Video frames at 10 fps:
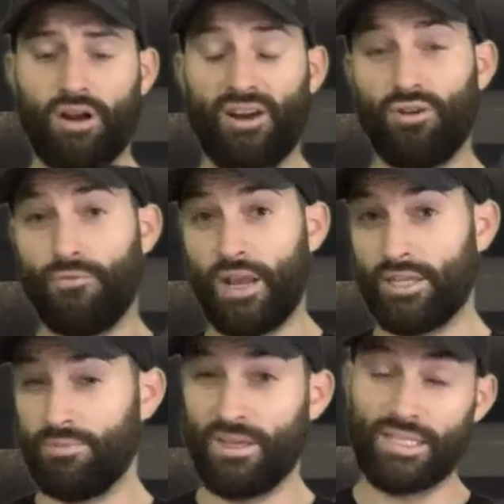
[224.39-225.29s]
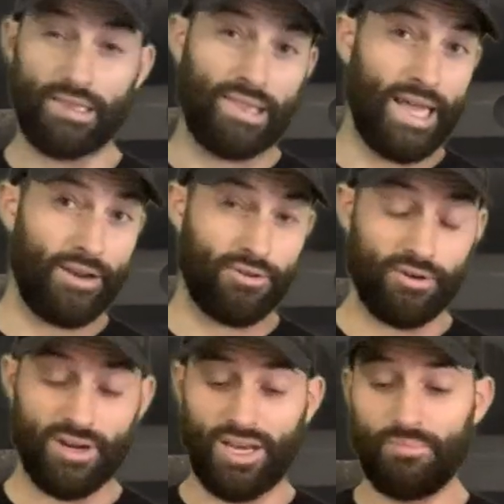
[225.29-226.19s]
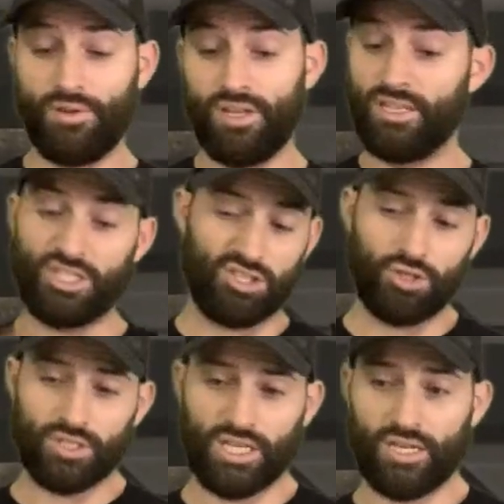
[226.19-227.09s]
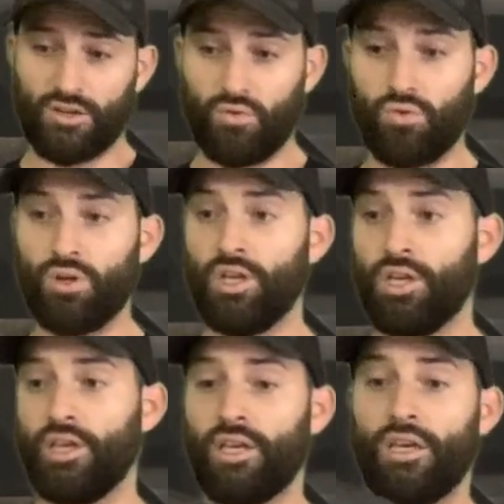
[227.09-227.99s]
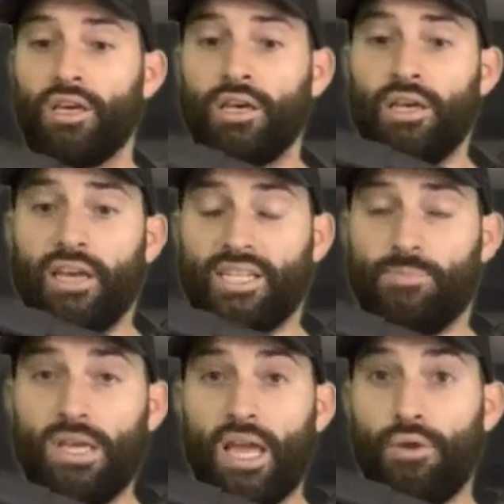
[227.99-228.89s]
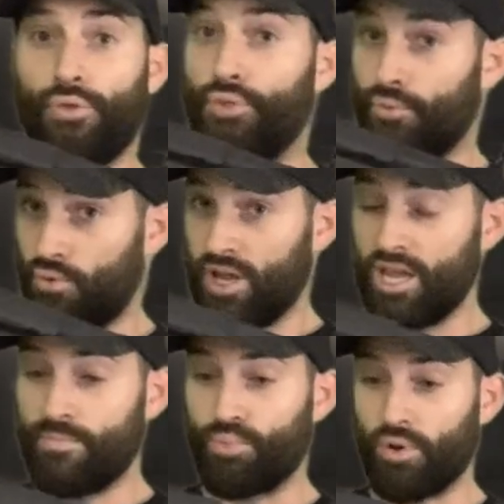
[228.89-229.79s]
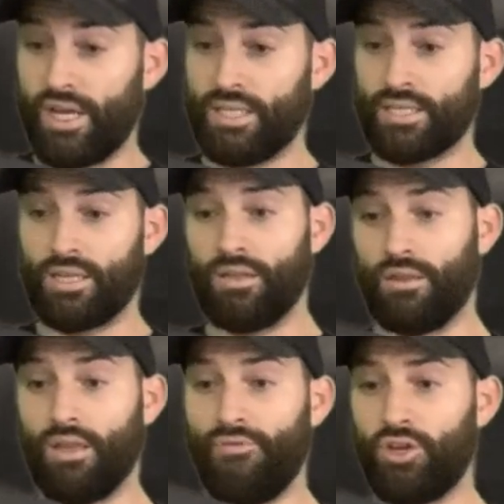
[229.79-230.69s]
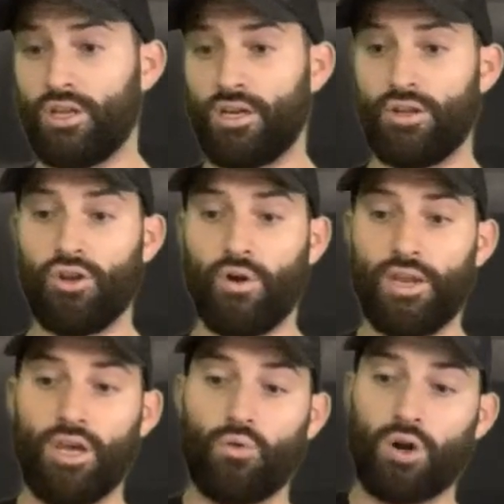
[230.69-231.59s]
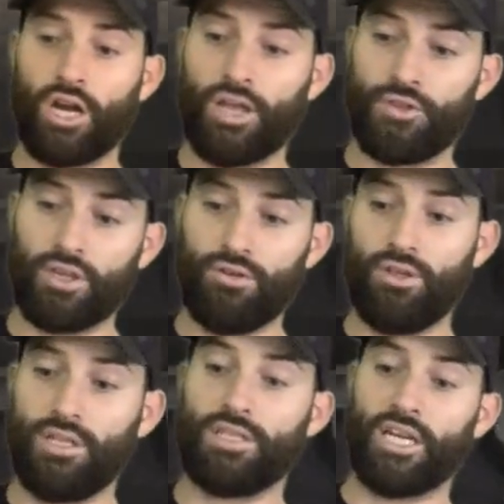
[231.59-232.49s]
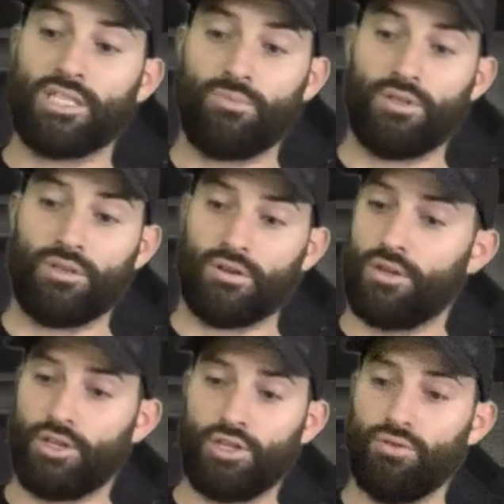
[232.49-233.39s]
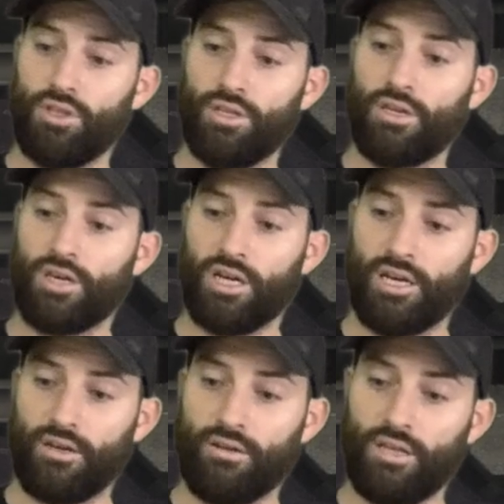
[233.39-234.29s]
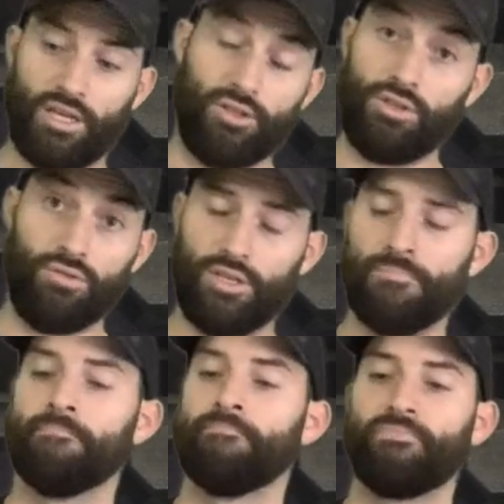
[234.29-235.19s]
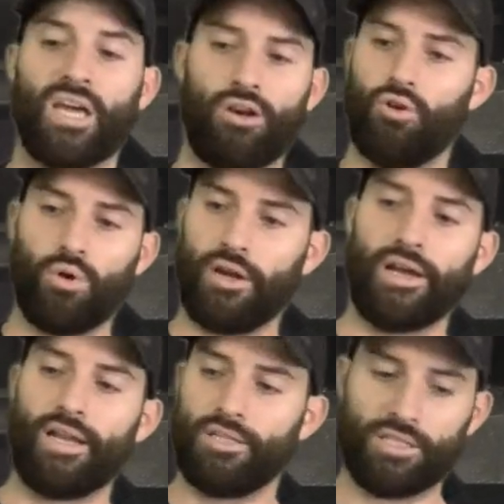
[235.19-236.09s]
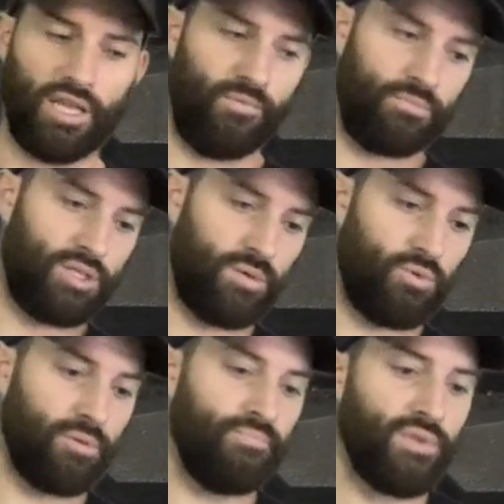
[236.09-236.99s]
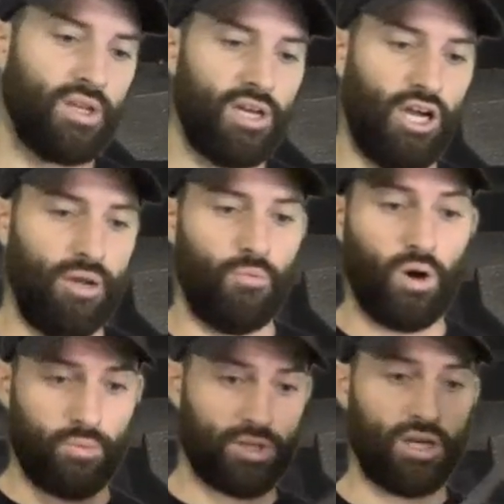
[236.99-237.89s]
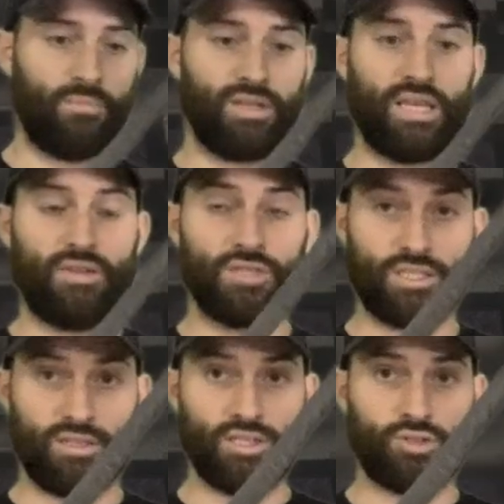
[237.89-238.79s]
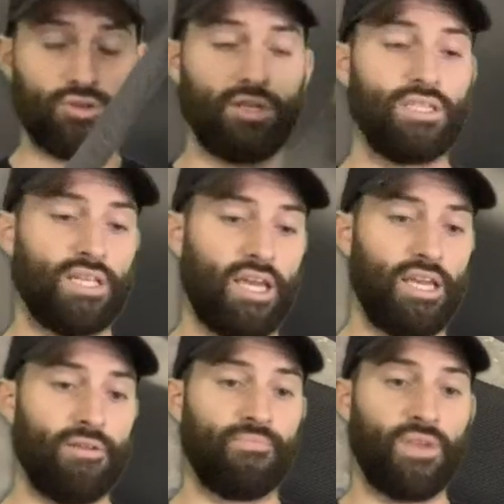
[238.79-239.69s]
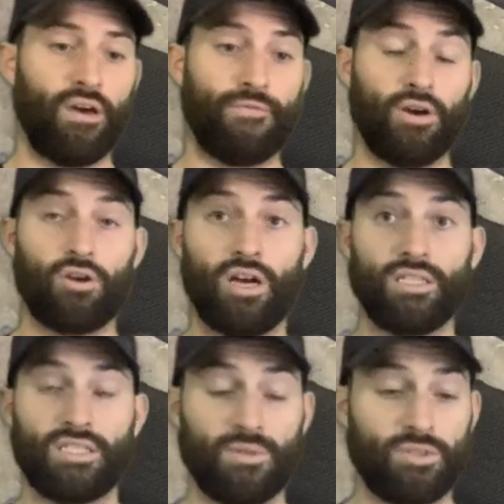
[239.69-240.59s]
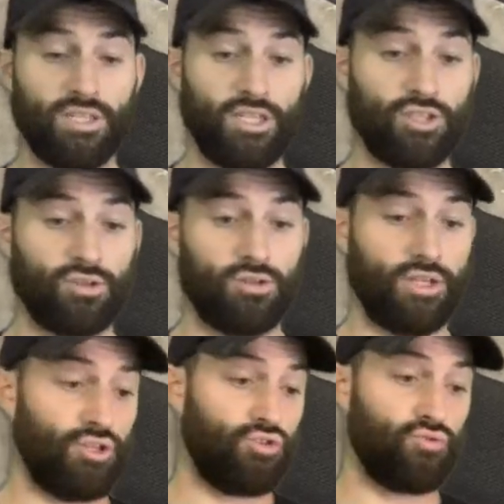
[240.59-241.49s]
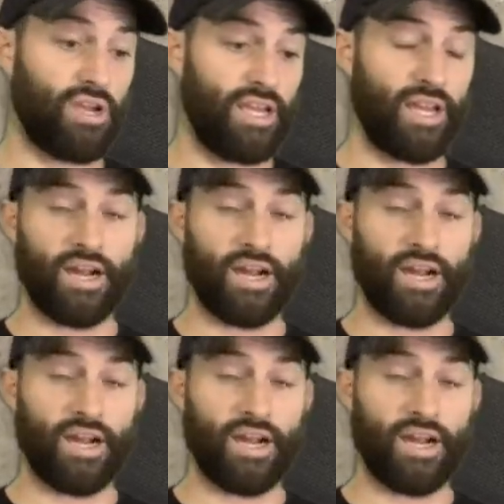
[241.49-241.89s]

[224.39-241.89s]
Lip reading: I don't know if it actually makes it lighter or not, but it just looks kind of cool. SBA-3 brace, love it. No idea where I got the QD attachment, or the QD, the QD. I don't know where I got it, it just came from somewhere. While we're talking about that, the Slingster is a Ferro Concept Slingster in the gray.